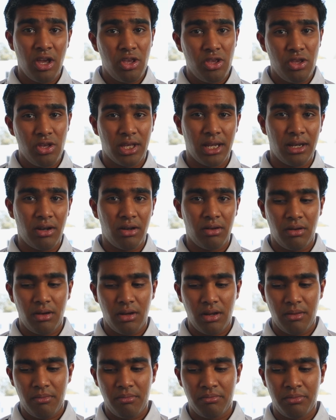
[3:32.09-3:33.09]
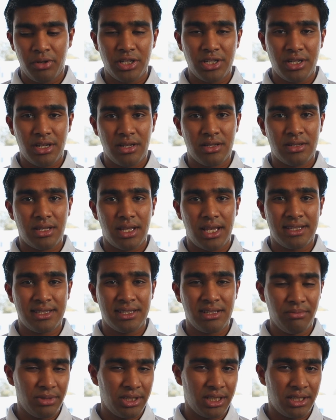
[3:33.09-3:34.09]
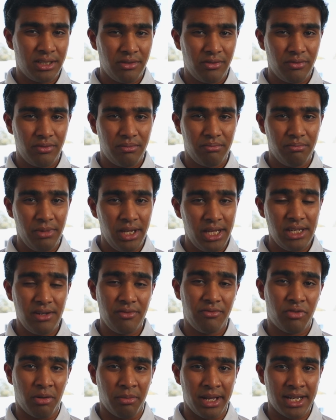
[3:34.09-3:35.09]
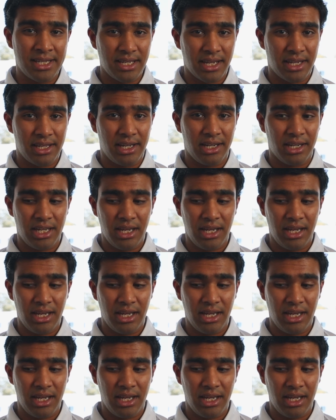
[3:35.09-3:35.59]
you can purchase a similar medium format second-hand